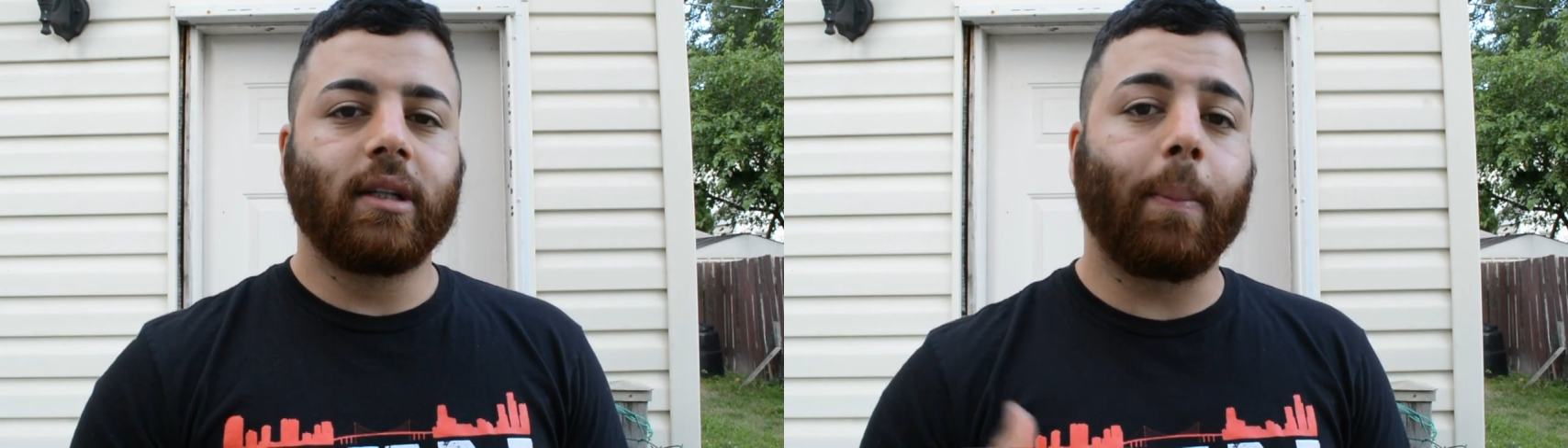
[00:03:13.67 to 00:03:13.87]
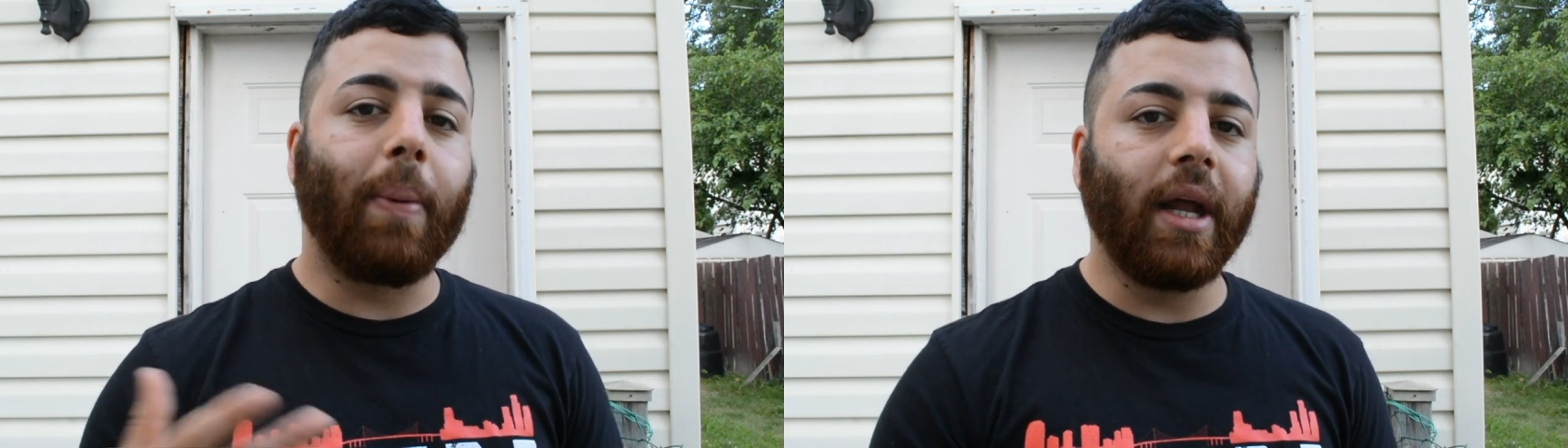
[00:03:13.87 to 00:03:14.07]

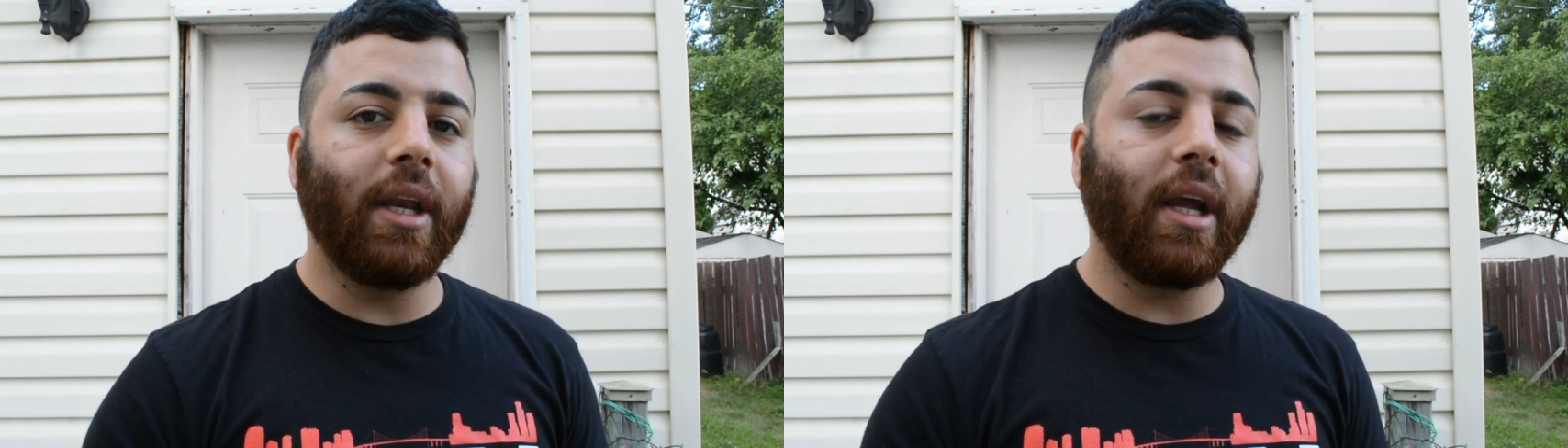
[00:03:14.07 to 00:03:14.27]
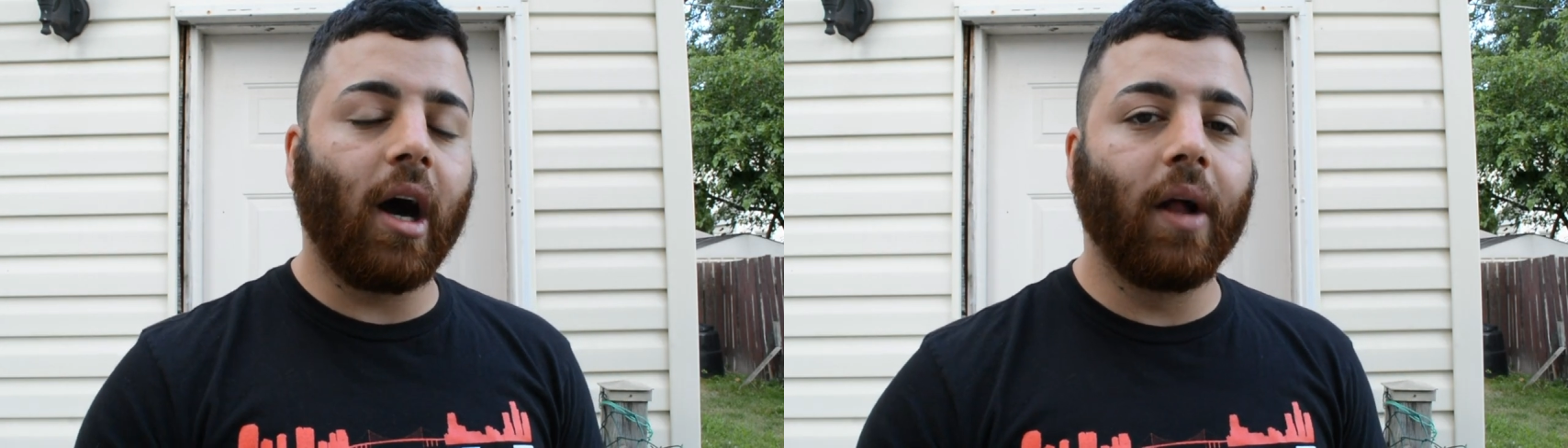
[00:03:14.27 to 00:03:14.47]

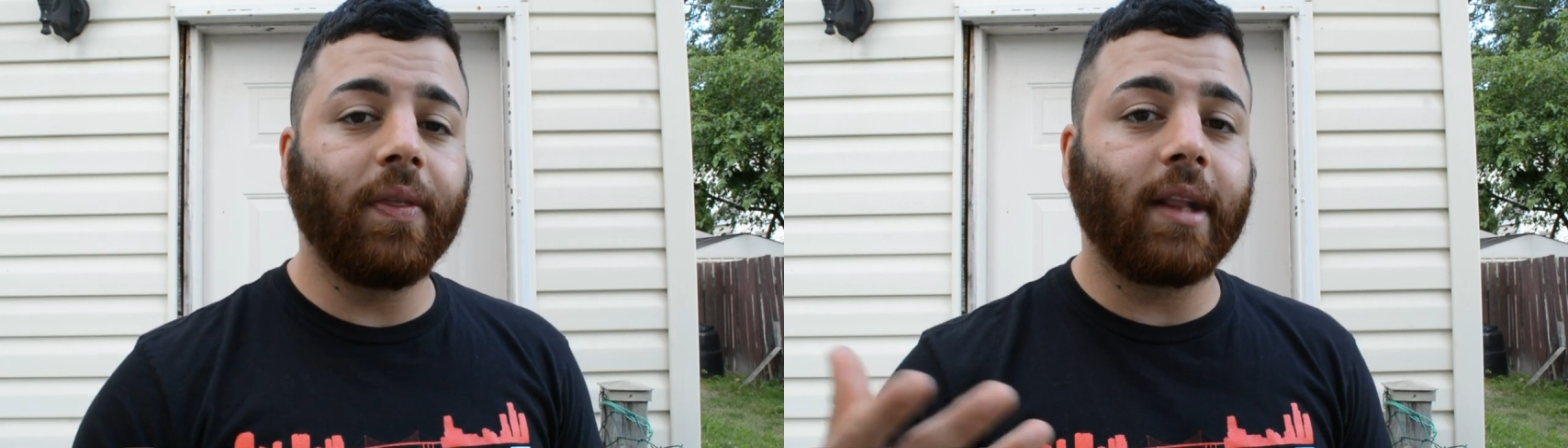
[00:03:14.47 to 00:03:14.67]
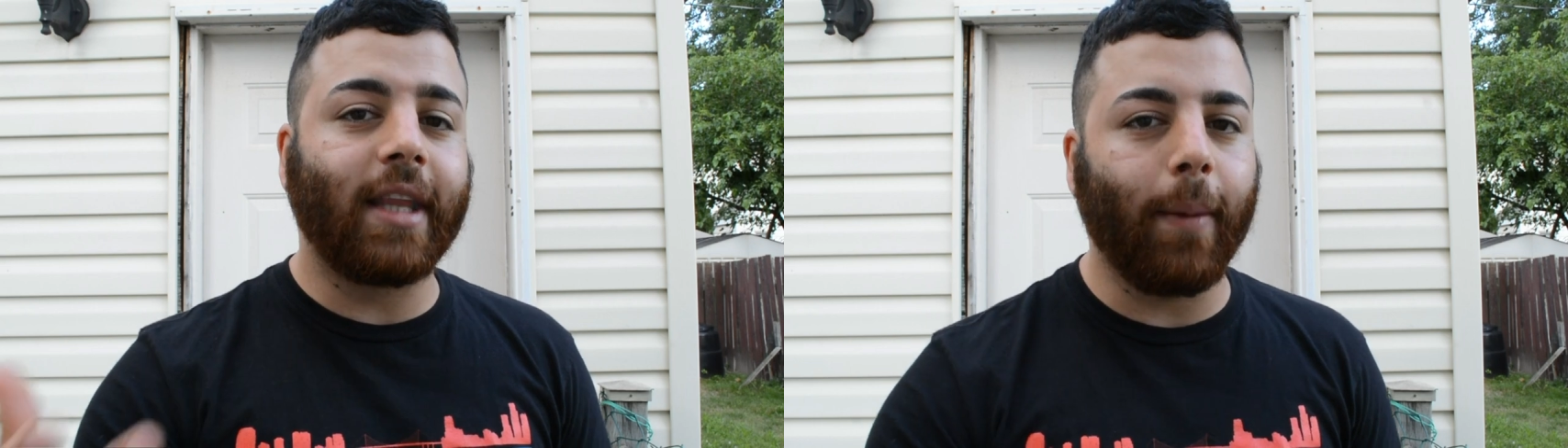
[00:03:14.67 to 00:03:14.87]
Depending
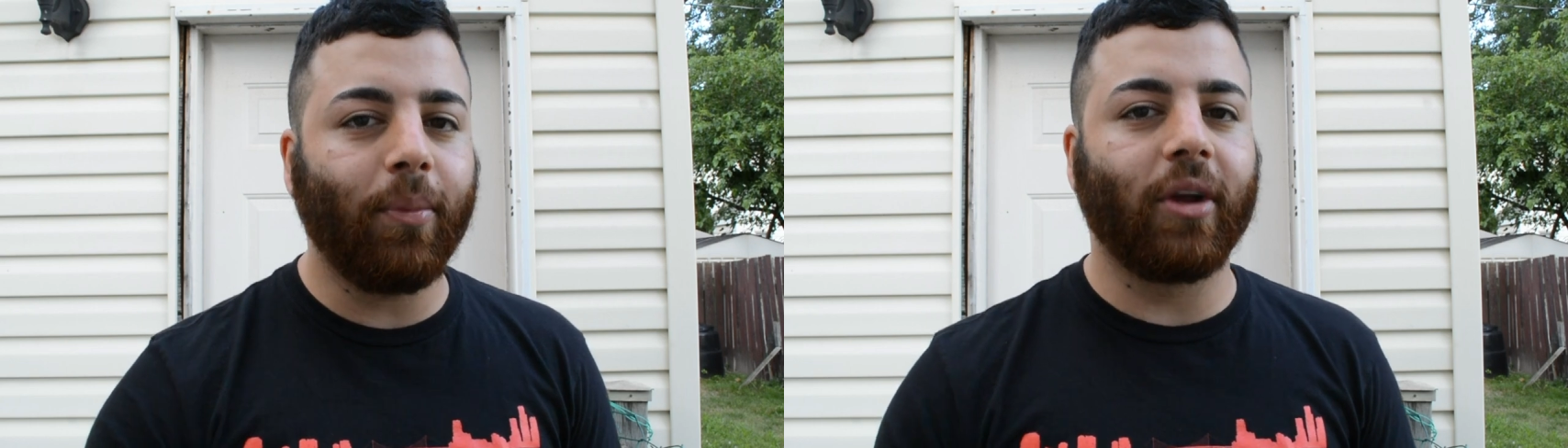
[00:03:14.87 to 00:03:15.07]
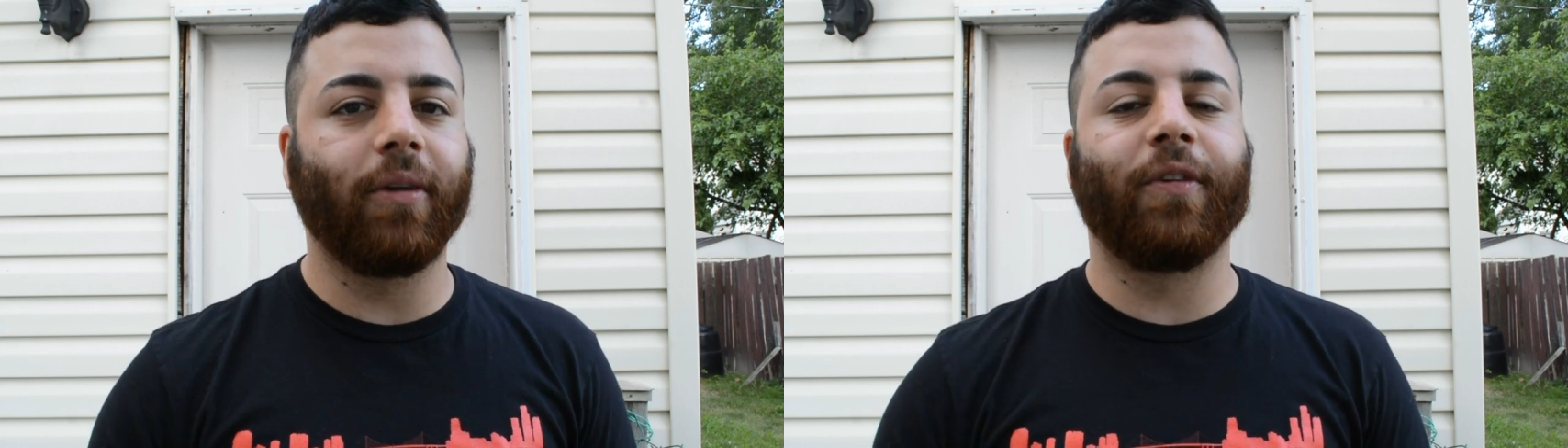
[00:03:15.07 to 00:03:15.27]
on the
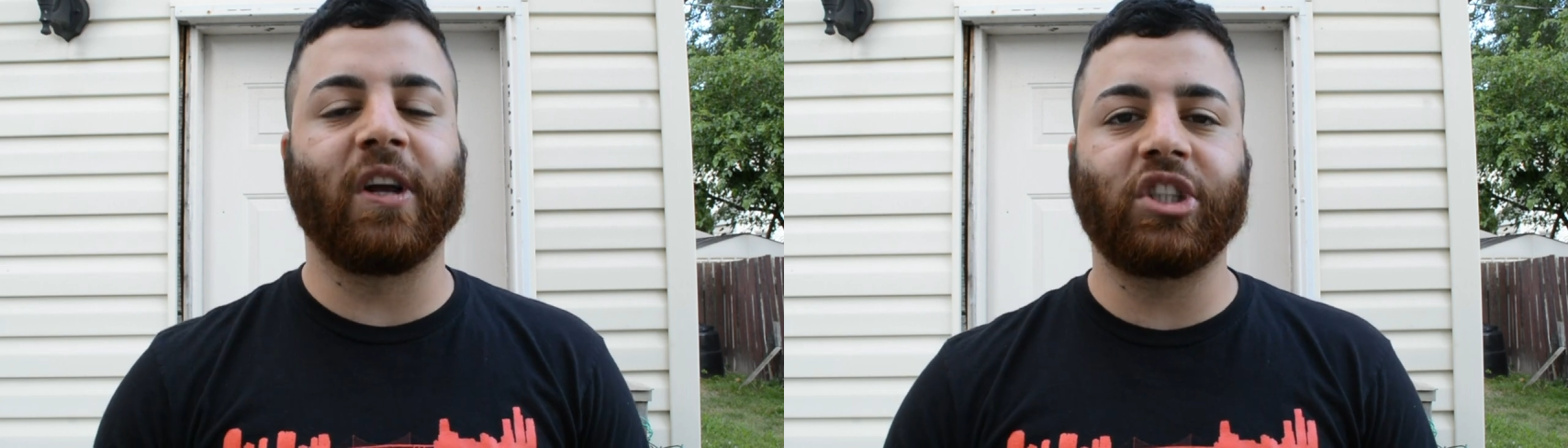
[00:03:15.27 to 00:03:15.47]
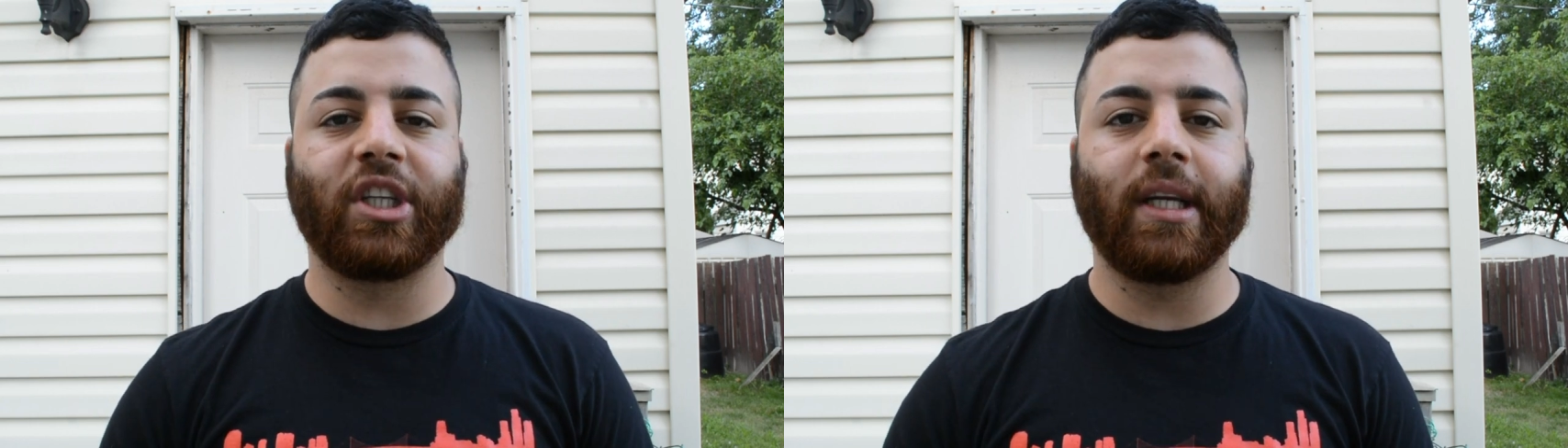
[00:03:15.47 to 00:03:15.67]
depth you're
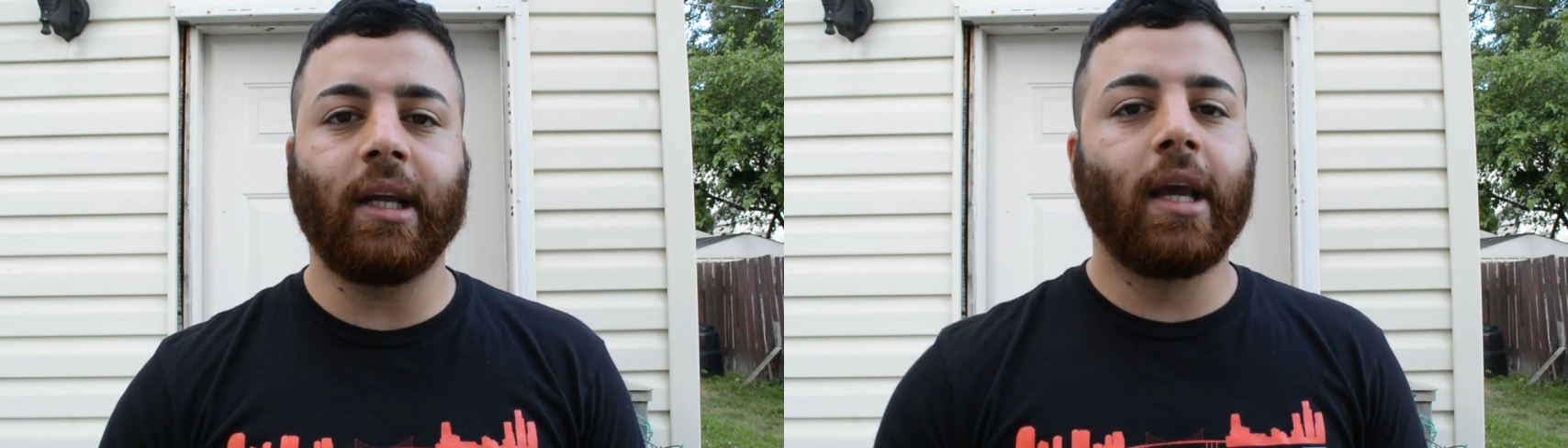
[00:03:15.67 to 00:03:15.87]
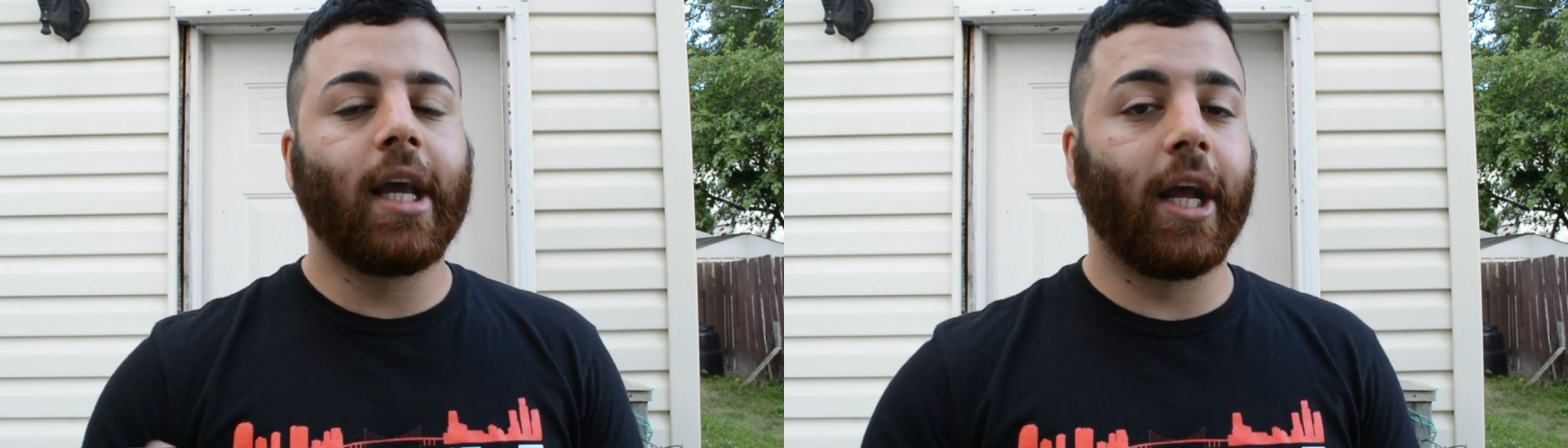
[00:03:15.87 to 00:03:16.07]
fishing